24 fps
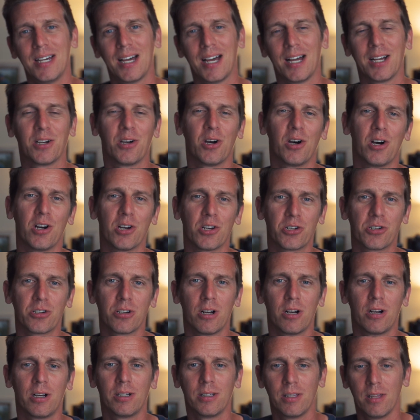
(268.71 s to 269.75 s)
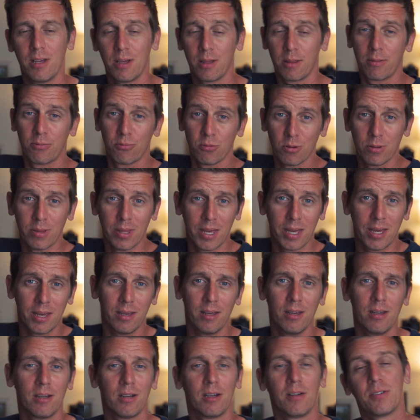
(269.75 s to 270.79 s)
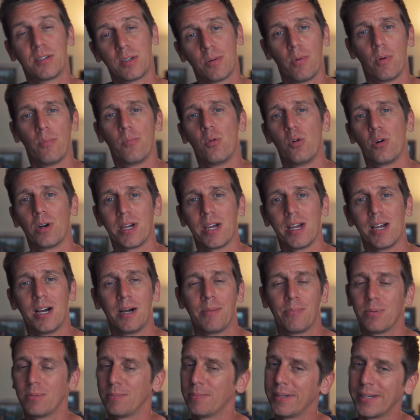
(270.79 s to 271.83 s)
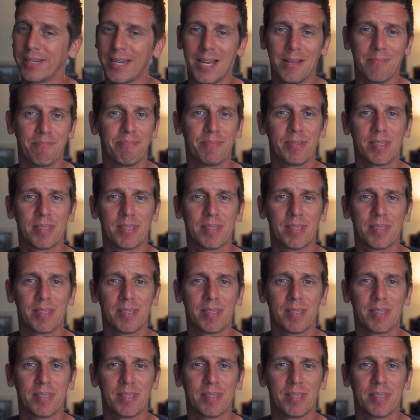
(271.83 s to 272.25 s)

and got a shot through there of someone walking up. Again,